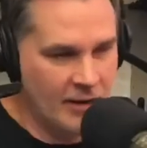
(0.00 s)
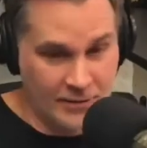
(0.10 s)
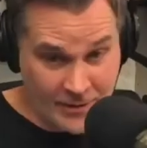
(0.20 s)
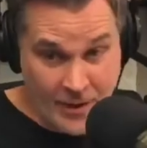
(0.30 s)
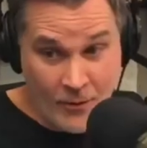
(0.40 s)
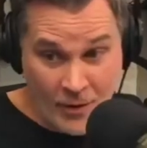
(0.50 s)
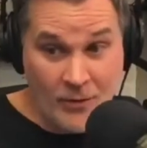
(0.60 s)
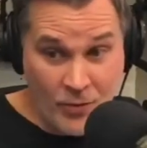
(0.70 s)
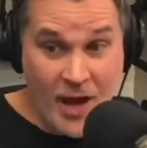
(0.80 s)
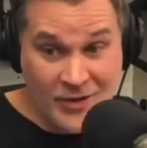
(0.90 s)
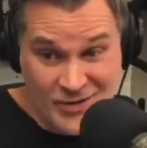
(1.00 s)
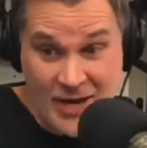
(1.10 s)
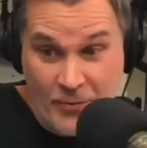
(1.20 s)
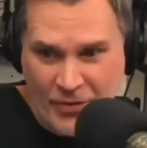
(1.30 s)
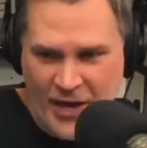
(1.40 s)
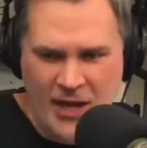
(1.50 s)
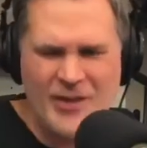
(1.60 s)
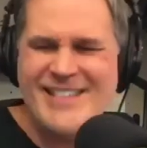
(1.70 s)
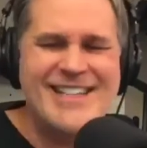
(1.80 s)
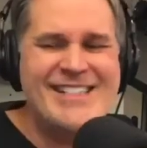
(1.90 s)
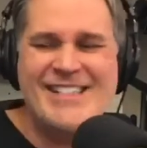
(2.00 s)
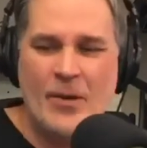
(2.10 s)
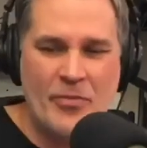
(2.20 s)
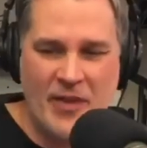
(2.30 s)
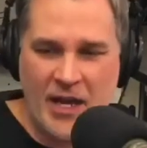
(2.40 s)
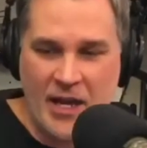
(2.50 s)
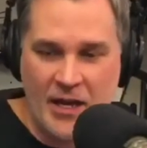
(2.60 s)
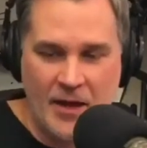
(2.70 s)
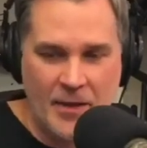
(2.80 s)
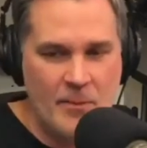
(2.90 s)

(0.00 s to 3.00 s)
He goes, hey, welcome back, same thing, or he said something mm-hmm.